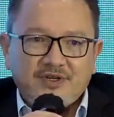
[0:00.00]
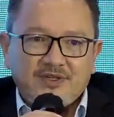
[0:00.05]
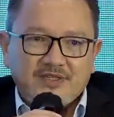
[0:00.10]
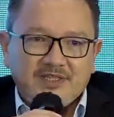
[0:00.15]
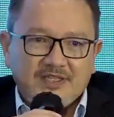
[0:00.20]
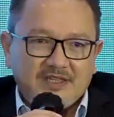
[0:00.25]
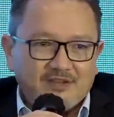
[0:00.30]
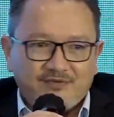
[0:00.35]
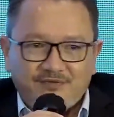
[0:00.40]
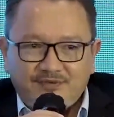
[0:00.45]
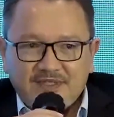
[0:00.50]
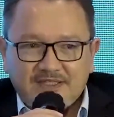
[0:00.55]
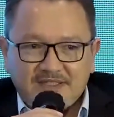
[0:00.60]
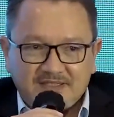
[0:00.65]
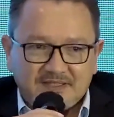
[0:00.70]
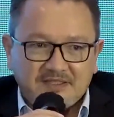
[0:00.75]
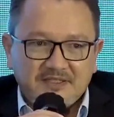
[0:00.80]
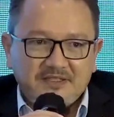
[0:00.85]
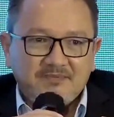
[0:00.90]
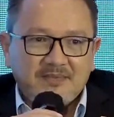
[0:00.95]
in the first
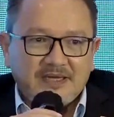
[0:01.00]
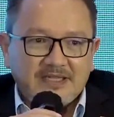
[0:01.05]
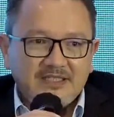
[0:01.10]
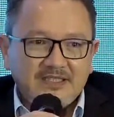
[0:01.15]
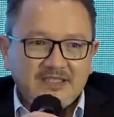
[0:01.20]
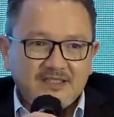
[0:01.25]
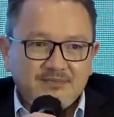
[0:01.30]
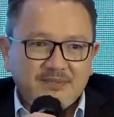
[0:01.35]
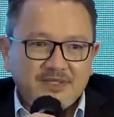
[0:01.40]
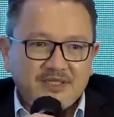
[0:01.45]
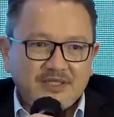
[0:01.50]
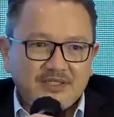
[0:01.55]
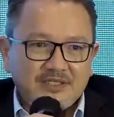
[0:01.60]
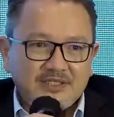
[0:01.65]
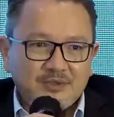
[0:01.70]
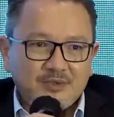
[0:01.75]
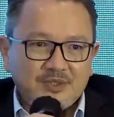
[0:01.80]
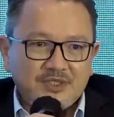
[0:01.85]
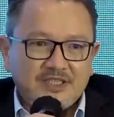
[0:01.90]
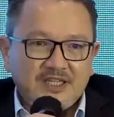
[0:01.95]
3 months, because it
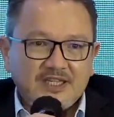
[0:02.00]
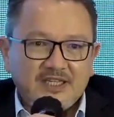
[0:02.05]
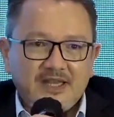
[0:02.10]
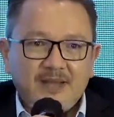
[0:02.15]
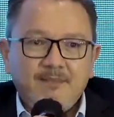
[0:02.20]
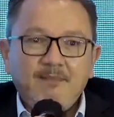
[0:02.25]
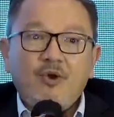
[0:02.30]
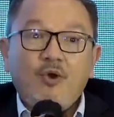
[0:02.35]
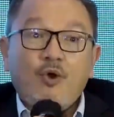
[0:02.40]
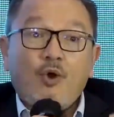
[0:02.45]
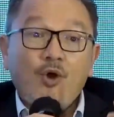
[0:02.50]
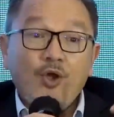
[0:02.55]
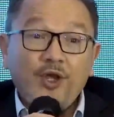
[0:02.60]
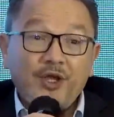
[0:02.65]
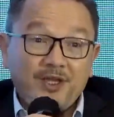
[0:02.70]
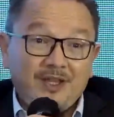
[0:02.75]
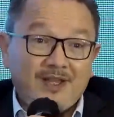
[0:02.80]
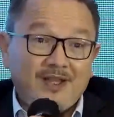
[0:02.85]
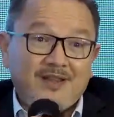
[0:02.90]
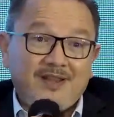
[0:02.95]
will take them
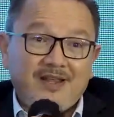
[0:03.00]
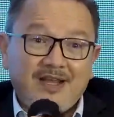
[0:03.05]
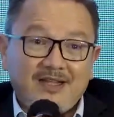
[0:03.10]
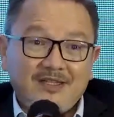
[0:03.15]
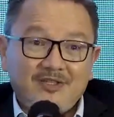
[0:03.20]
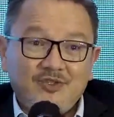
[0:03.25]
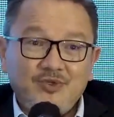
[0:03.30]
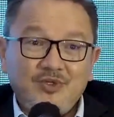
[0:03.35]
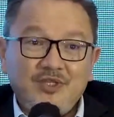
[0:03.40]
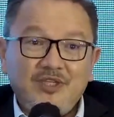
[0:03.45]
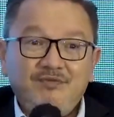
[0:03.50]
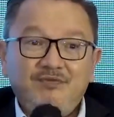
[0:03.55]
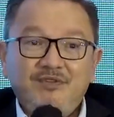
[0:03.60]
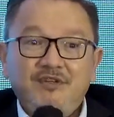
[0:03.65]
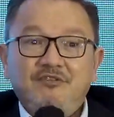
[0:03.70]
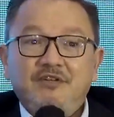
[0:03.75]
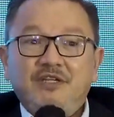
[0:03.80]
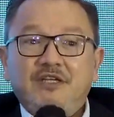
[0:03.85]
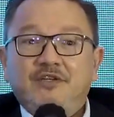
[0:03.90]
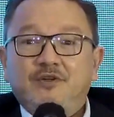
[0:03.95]
longer than that to even
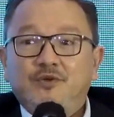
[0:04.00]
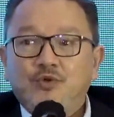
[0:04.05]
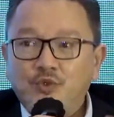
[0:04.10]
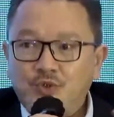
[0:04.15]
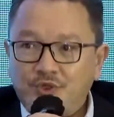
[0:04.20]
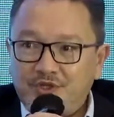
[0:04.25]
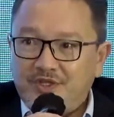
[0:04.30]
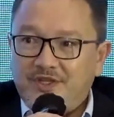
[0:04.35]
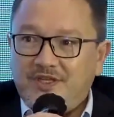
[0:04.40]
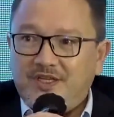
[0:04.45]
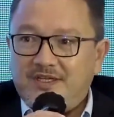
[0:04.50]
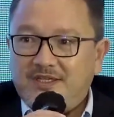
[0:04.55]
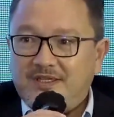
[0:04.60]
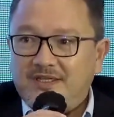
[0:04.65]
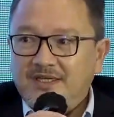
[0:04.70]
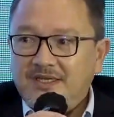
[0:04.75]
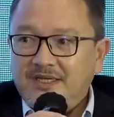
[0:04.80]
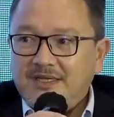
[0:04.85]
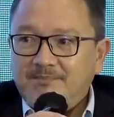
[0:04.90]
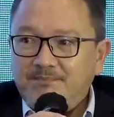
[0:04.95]
recruit the
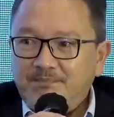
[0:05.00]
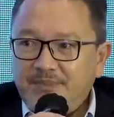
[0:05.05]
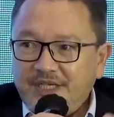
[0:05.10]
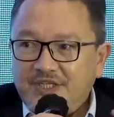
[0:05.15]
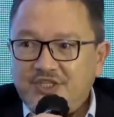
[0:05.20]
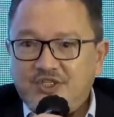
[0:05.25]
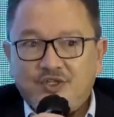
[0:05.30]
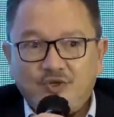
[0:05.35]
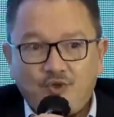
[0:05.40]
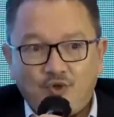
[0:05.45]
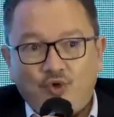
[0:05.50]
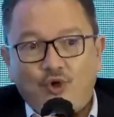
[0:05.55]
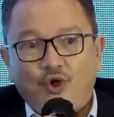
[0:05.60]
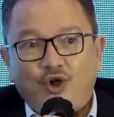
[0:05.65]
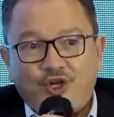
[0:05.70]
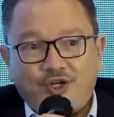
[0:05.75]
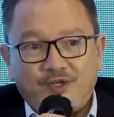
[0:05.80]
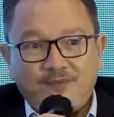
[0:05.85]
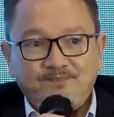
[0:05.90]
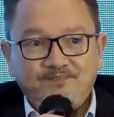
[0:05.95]
patient cohort.